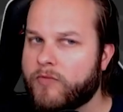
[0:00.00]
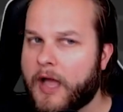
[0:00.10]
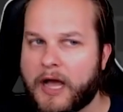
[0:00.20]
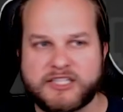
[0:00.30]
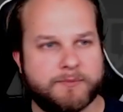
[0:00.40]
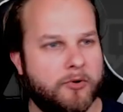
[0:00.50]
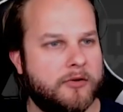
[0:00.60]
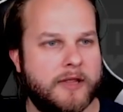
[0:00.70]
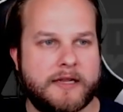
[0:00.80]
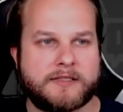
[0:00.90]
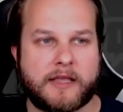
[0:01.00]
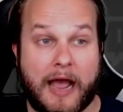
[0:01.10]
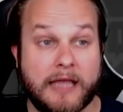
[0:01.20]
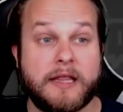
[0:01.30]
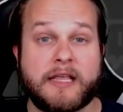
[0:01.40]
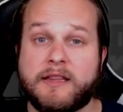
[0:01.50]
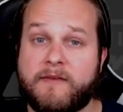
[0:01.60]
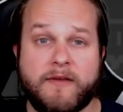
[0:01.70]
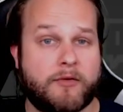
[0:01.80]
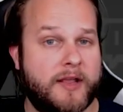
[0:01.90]
Iceberg lettuce, like I like
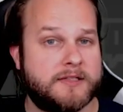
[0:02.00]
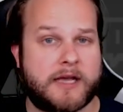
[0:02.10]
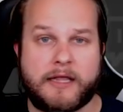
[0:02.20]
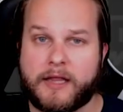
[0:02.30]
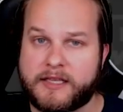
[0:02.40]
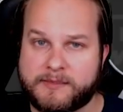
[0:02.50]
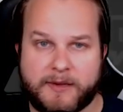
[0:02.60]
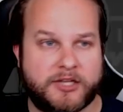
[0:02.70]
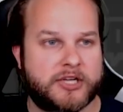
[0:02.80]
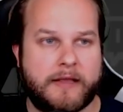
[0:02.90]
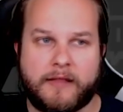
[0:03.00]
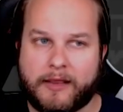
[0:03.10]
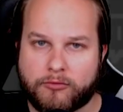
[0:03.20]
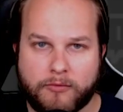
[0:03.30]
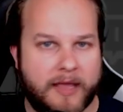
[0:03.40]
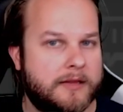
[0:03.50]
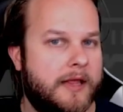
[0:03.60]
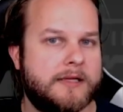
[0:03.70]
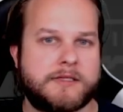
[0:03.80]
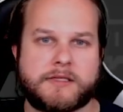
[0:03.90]
leafy greens. I like spinach. I like romaine
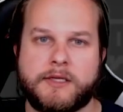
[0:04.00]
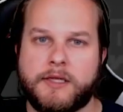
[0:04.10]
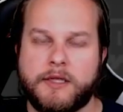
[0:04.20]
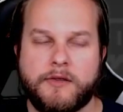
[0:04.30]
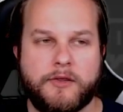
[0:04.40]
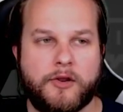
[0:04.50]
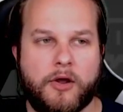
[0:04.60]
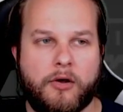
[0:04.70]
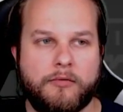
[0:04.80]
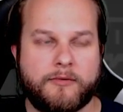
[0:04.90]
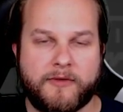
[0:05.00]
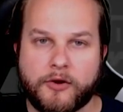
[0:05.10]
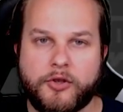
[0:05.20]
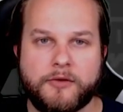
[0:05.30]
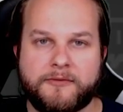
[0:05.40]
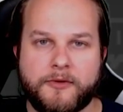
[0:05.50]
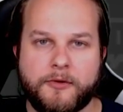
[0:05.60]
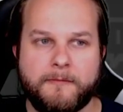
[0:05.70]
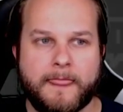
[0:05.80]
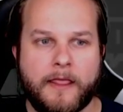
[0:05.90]
lettuce. You know, they're very good for you.